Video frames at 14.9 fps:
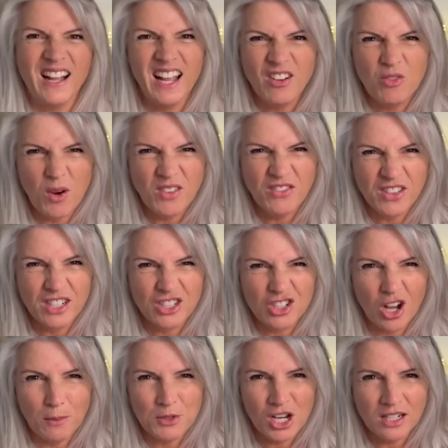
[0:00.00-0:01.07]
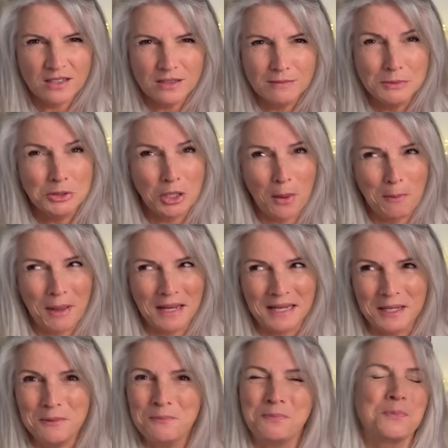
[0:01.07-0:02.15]
one finished object, not
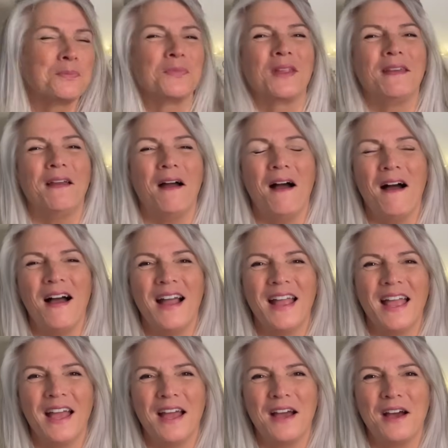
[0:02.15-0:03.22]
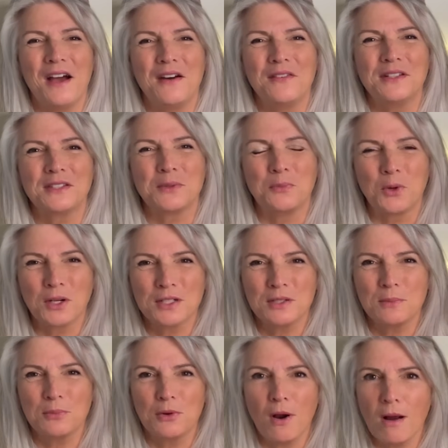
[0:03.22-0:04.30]
many. I have some works
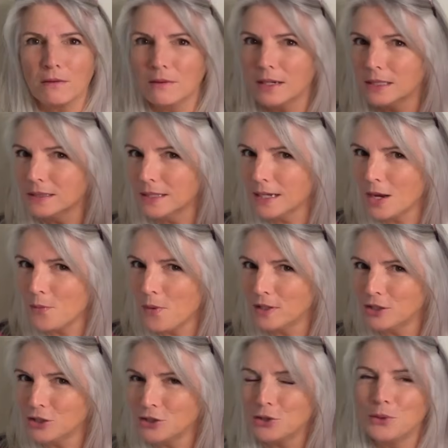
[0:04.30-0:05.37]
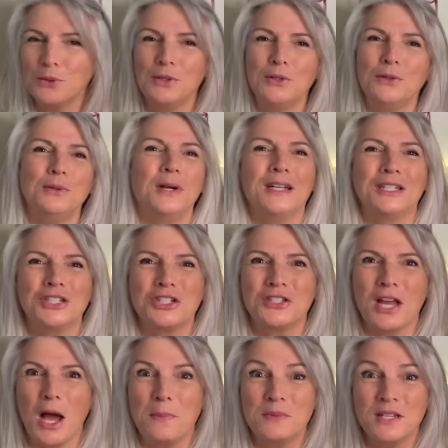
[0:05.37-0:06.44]
in progress that I want to show you, just
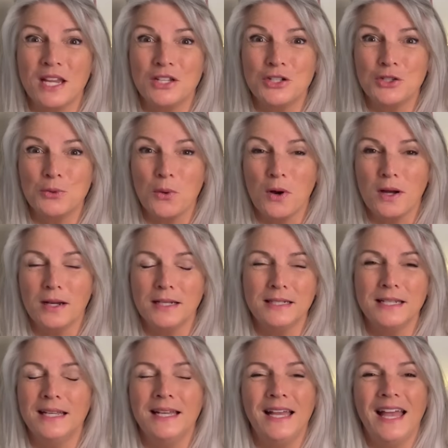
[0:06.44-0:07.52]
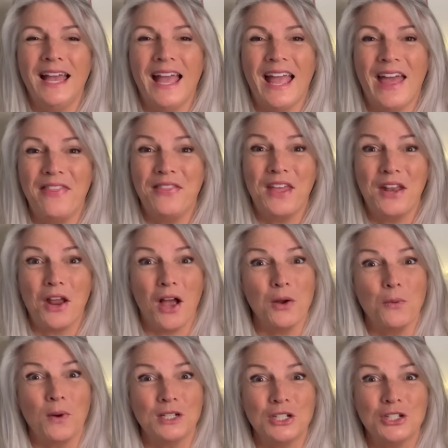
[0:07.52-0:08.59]
update you on, and then I
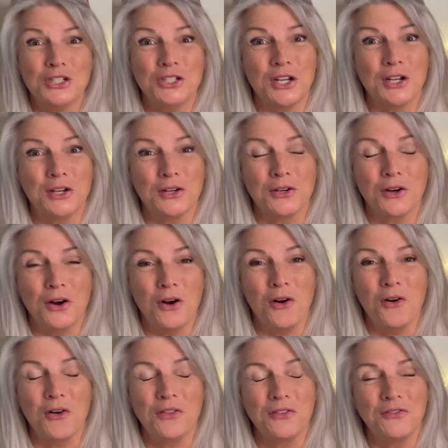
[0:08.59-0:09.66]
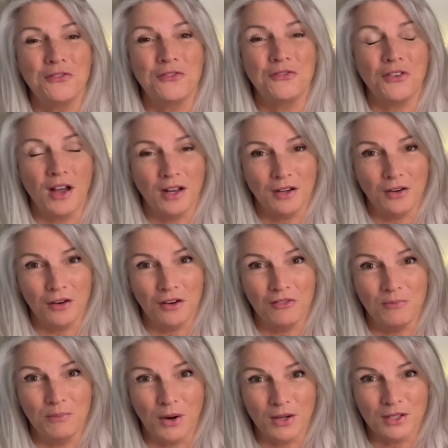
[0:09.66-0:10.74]
want to share all the fun
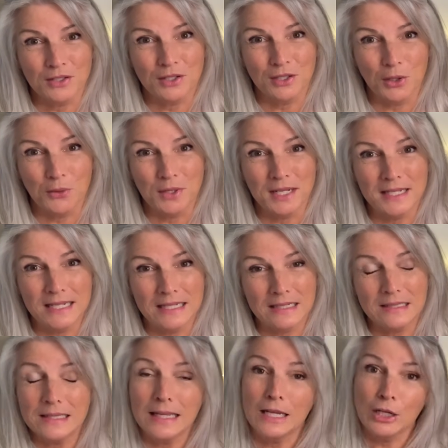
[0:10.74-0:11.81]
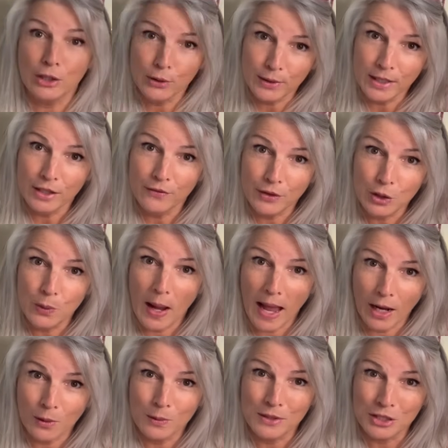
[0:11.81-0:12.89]
of Barcelona knits, including a few
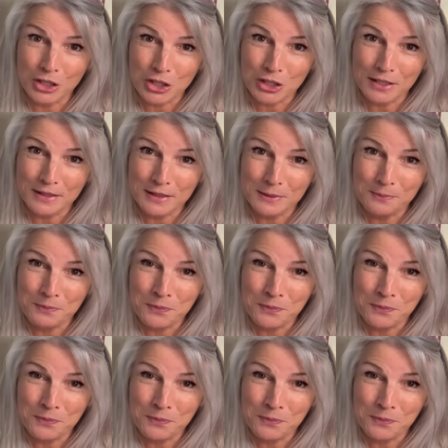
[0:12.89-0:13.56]
acquisitions.